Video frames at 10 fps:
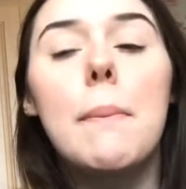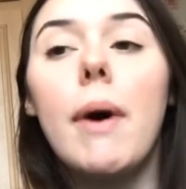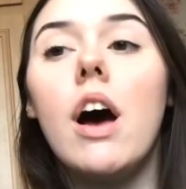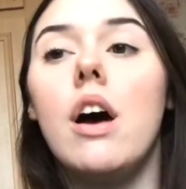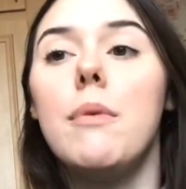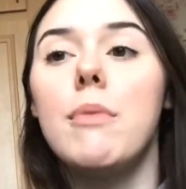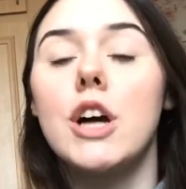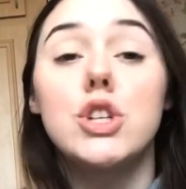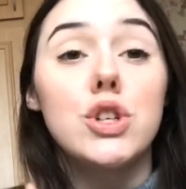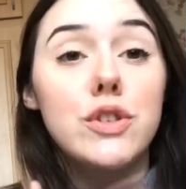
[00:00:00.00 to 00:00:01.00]
but I
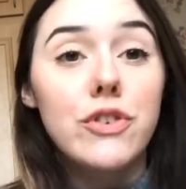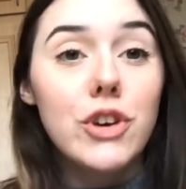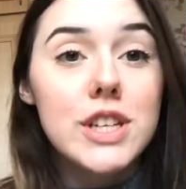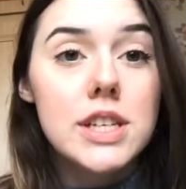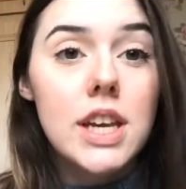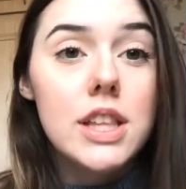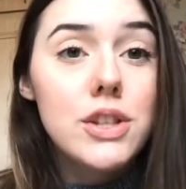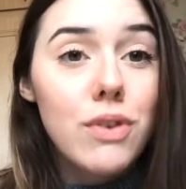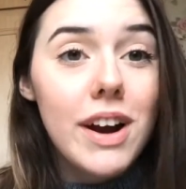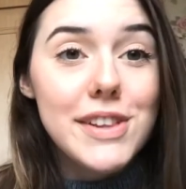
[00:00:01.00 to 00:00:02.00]
just forgot to say
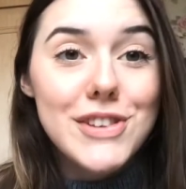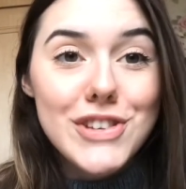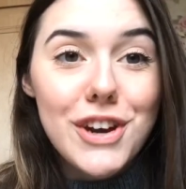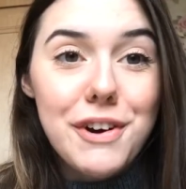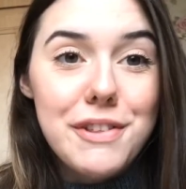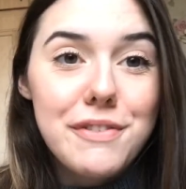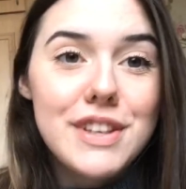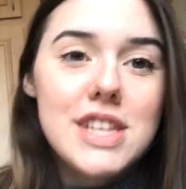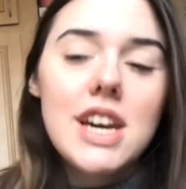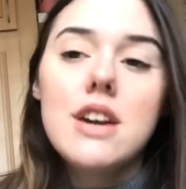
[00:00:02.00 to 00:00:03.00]
this right at the start of the
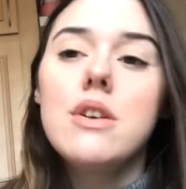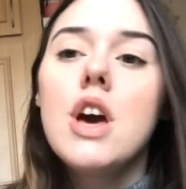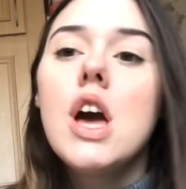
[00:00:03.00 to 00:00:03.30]
video.